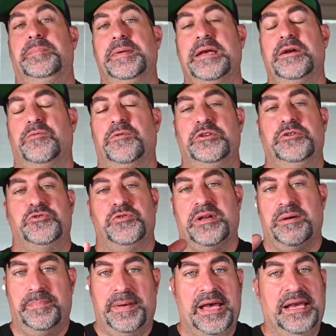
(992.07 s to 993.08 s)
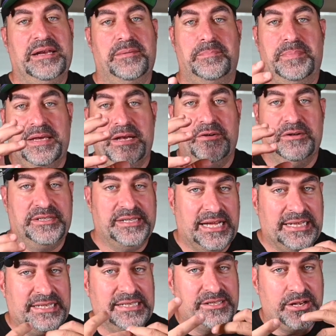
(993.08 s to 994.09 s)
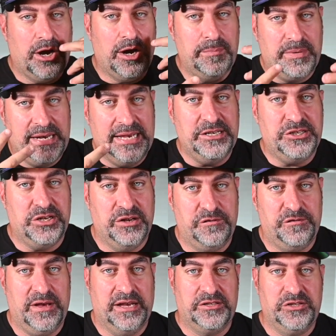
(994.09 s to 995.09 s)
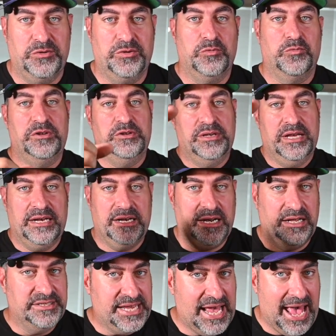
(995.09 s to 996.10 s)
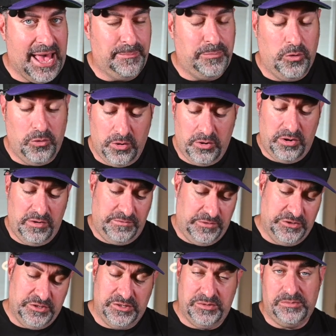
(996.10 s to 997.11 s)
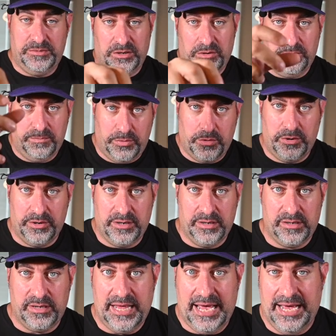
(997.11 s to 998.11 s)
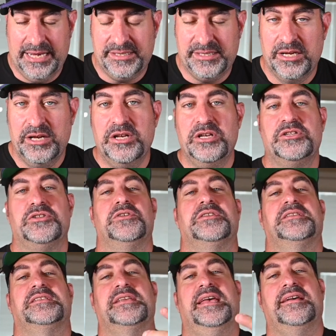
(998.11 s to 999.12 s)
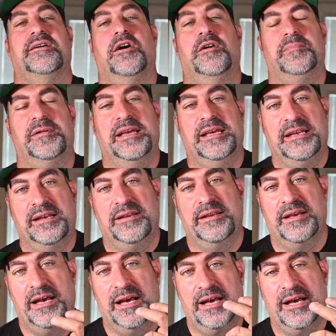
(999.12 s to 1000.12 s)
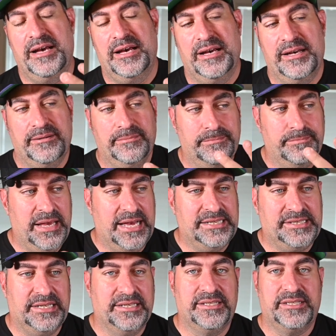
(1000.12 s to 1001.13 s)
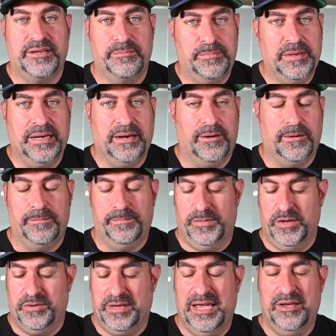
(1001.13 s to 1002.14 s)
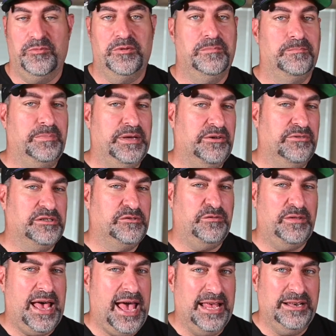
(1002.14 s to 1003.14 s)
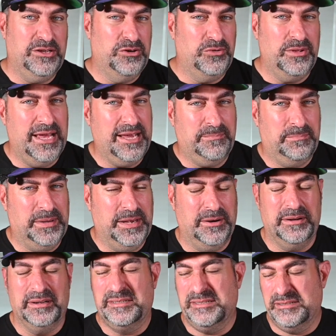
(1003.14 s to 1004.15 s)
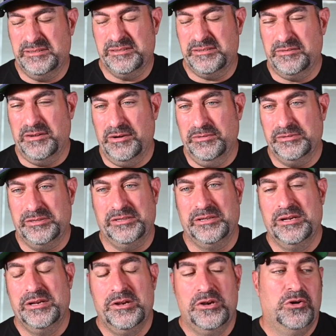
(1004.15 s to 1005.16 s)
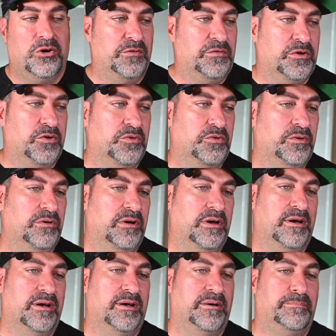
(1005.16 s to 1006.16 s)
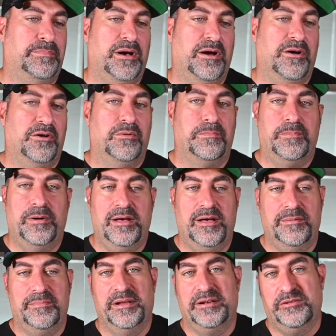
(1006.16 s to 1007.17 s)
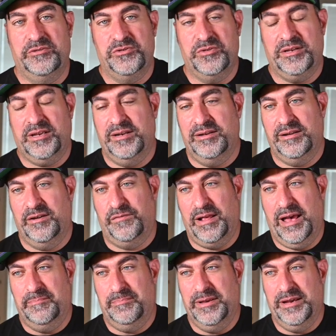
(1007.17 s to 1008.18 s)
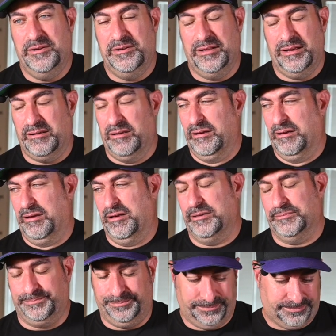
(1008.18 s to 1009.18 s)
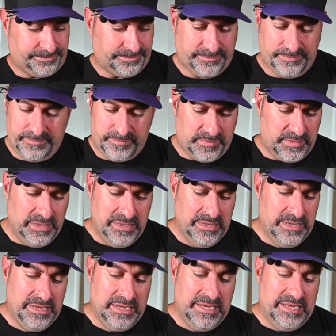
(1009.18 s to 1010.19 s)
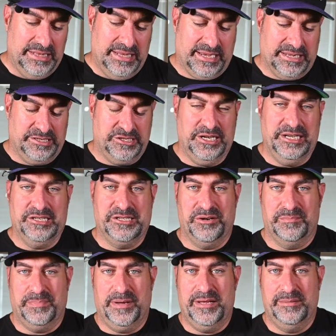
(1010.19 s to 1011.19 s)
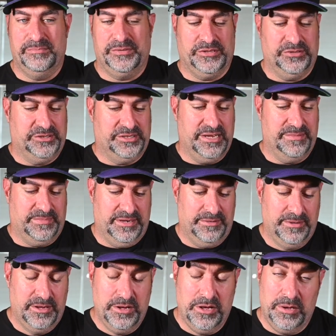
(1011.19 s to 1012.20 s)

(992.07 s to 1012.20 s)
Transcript: Beer, when you drink a pint of beer, it's got this carbonation effect to it when you get it on tap, or if you just you know pour it in a glass. So it's a like carbonated uh, essence to beer. Okay, when beer is flat, you don't like beer; it's just gross. Or if you go to a, a bar or pub and you're drinking a flat beer, you're like, ugh, they're going to change their pumps or something.